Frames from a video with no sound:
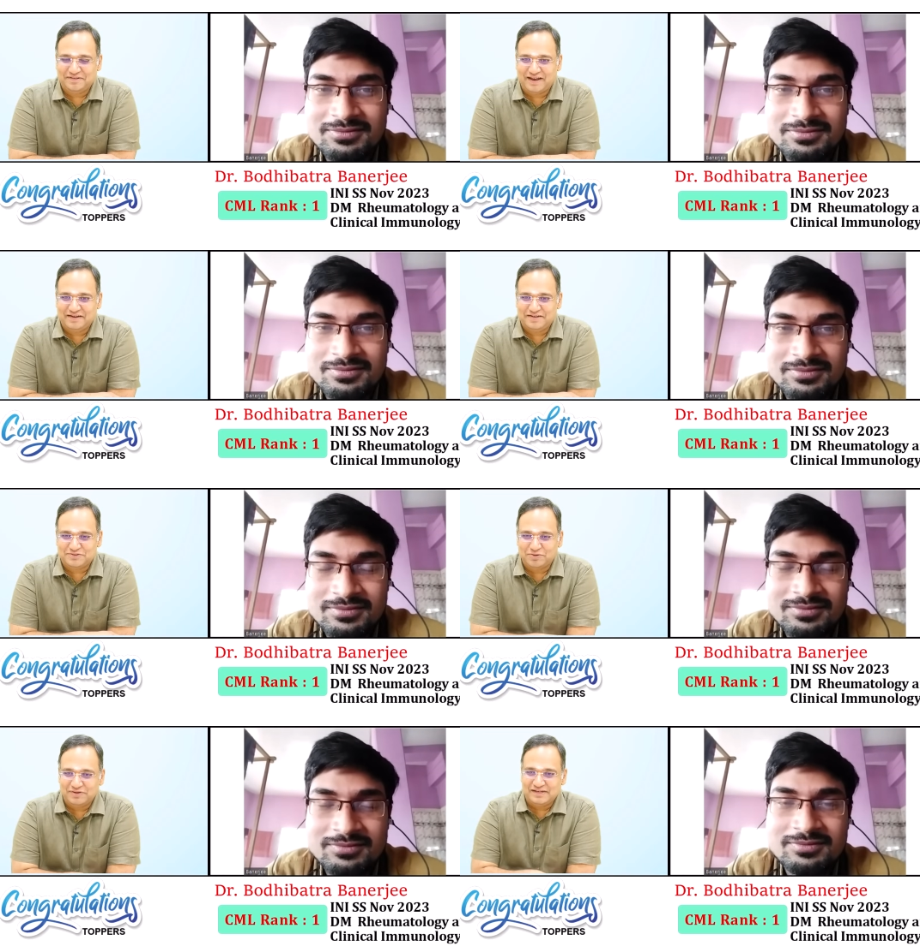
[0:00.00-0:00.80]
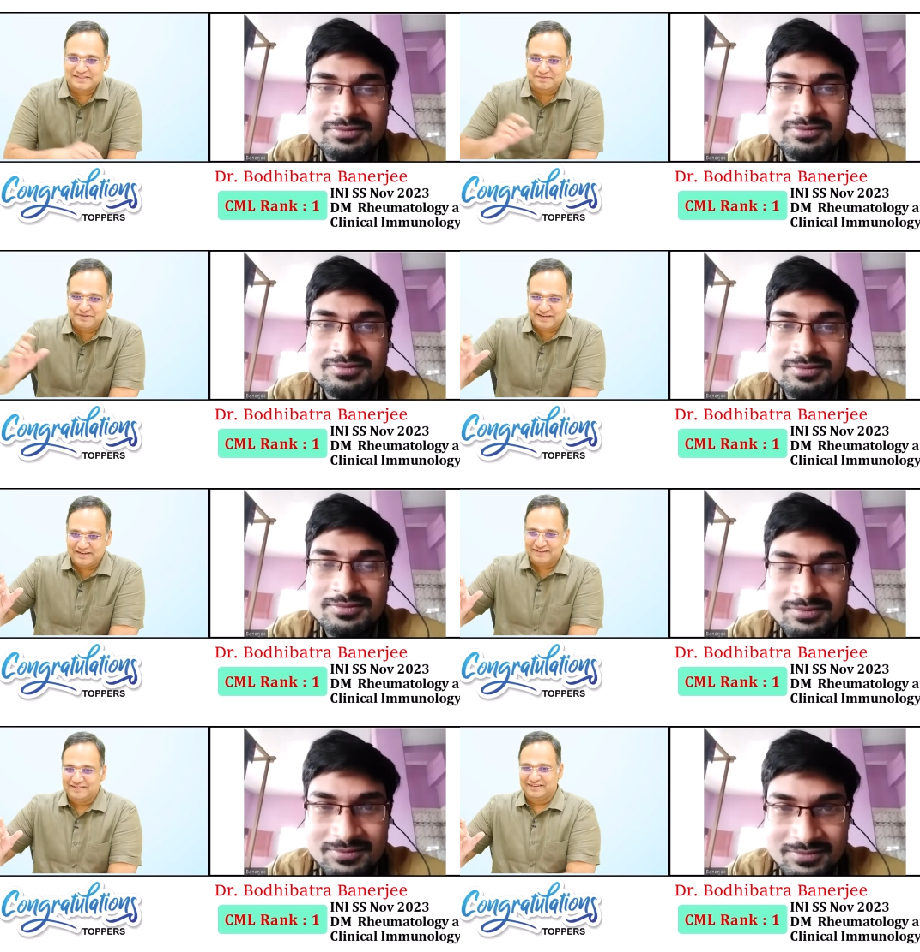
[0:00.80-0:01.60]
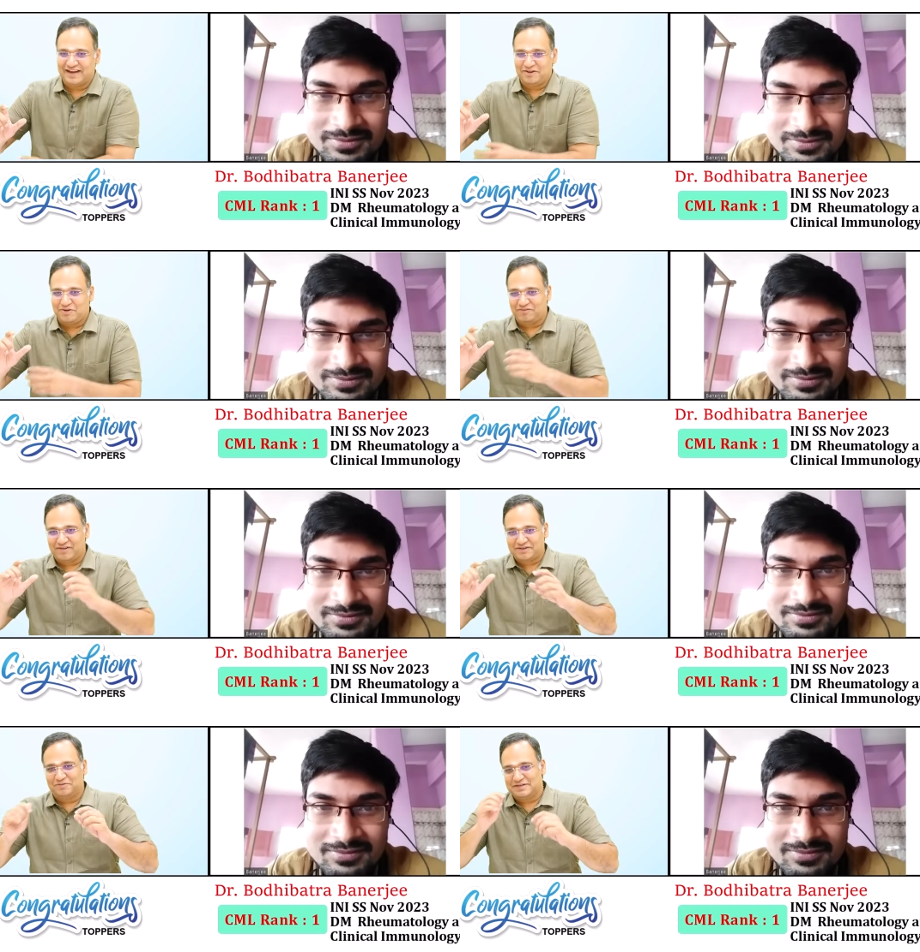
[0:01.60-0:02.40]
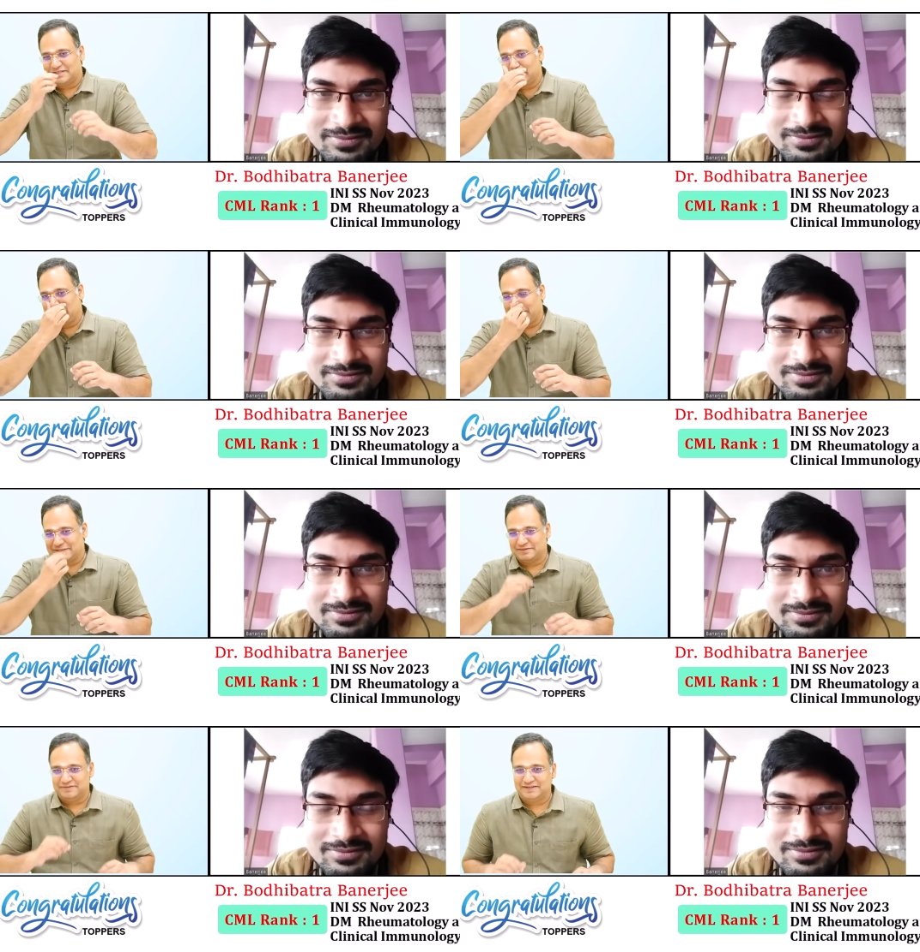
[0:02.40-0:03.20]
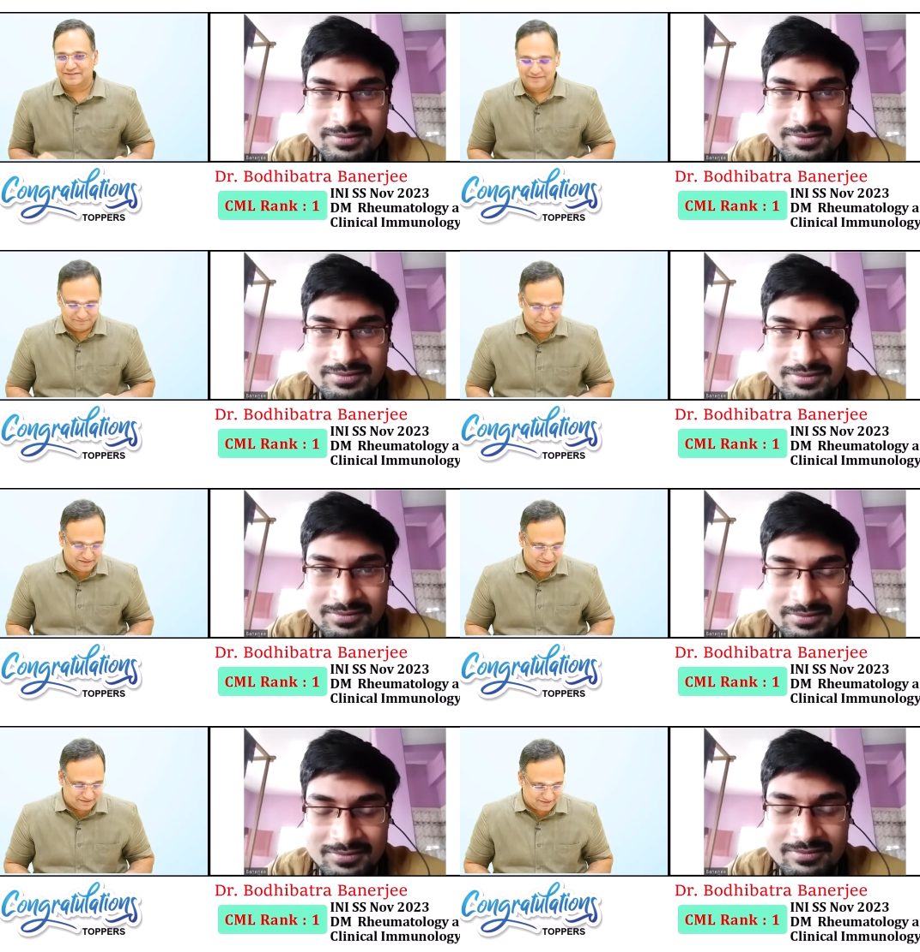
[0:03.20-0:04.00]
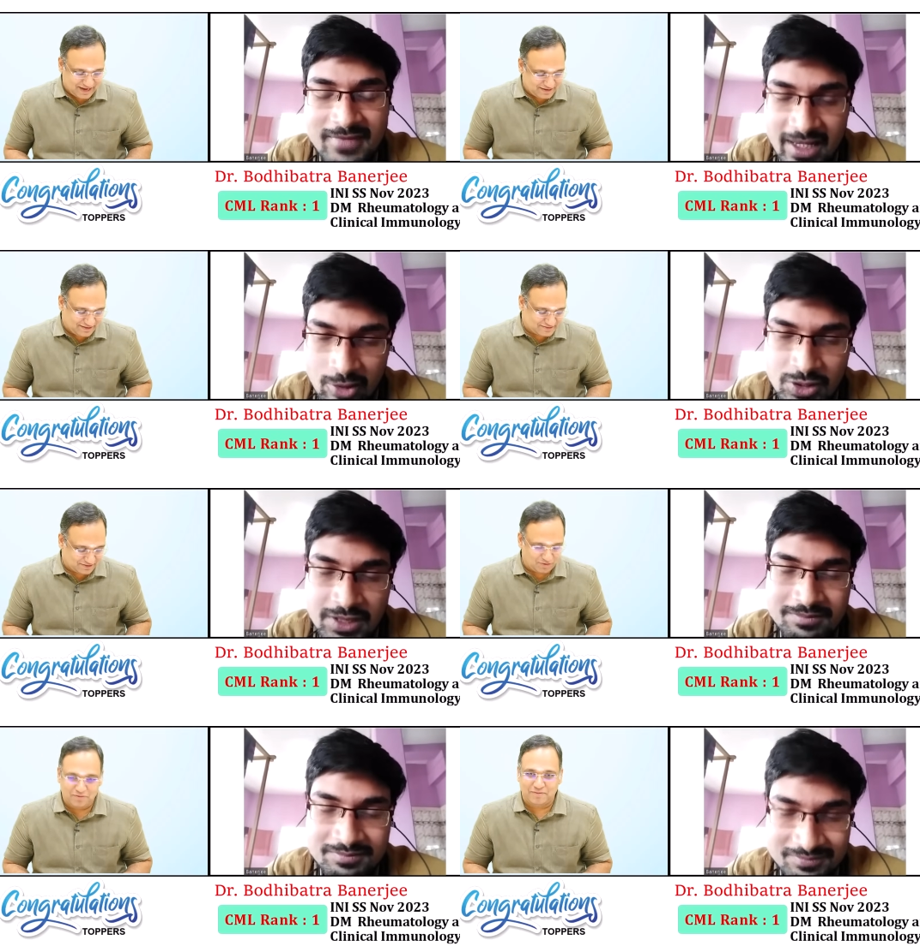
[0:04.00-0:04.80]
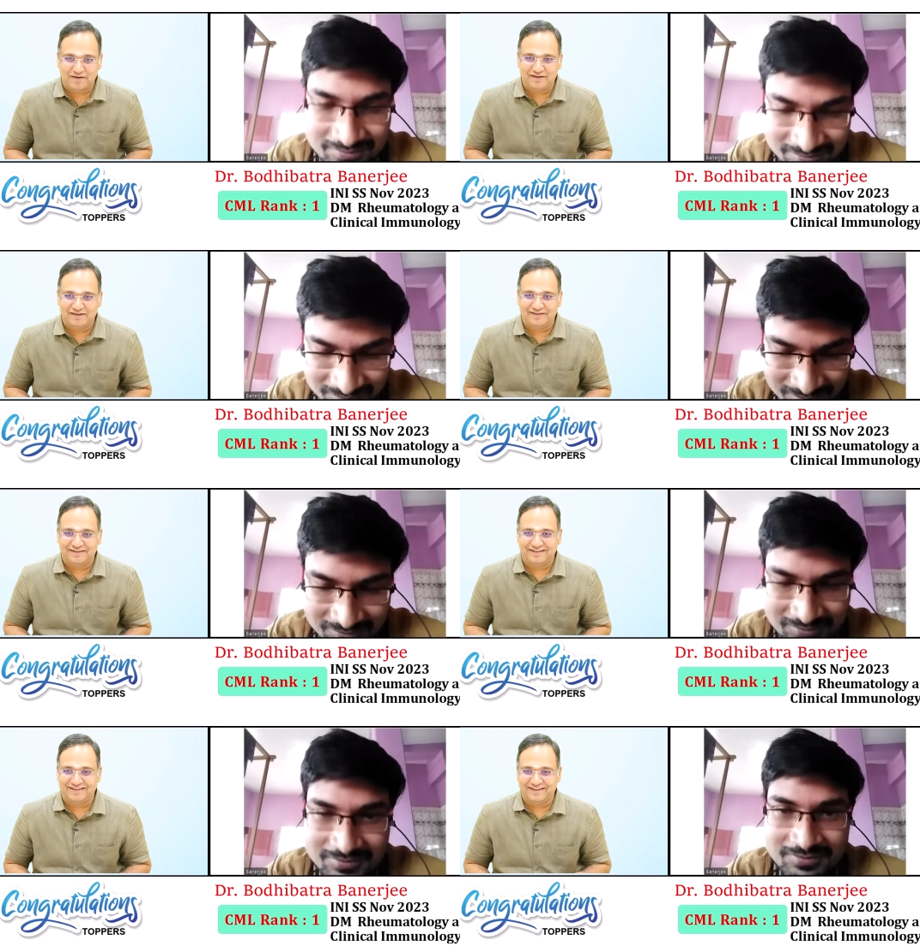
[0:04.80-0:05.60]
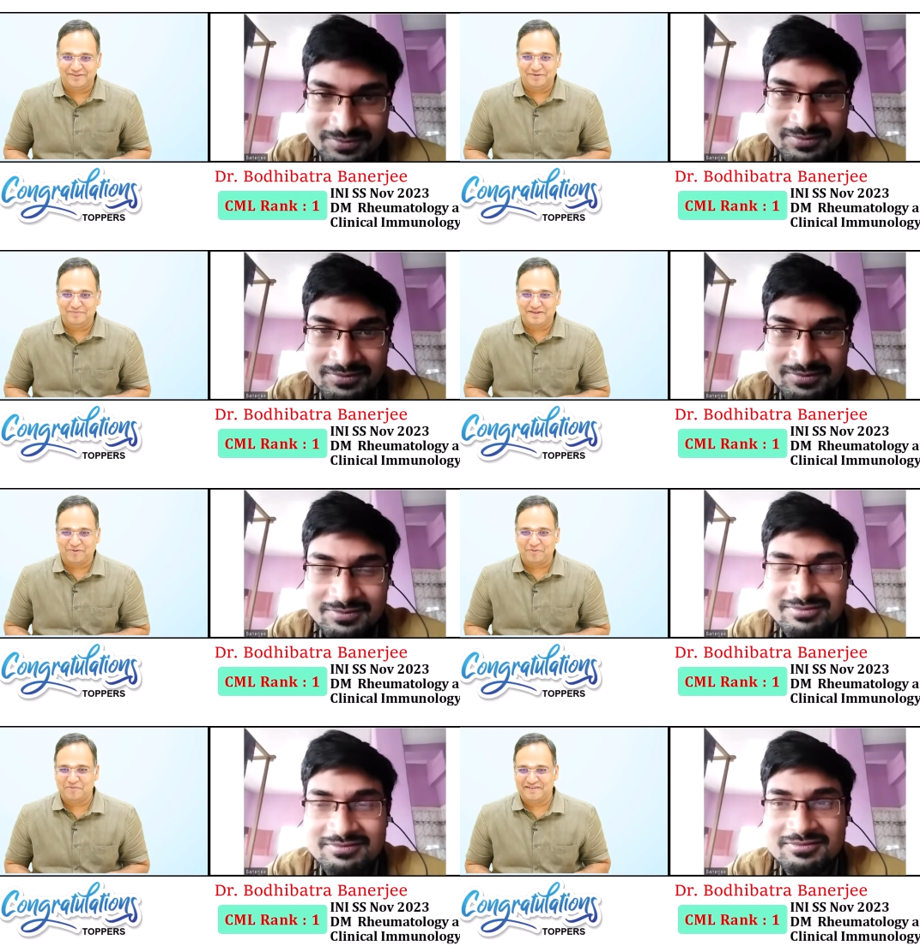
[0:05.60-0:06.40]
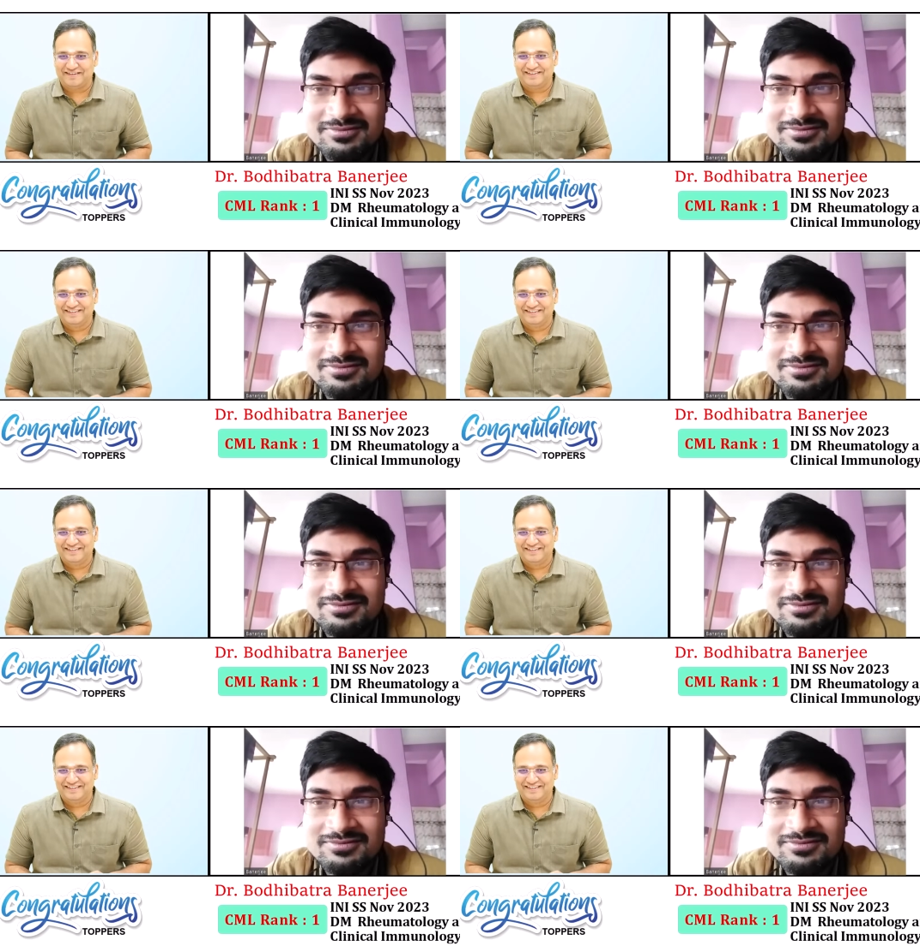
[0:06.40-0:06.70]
Speaker 1: and it is all it's limited and you have worked towards it and you achieved it i mean uh, and Thank a role model uh, you will be a role model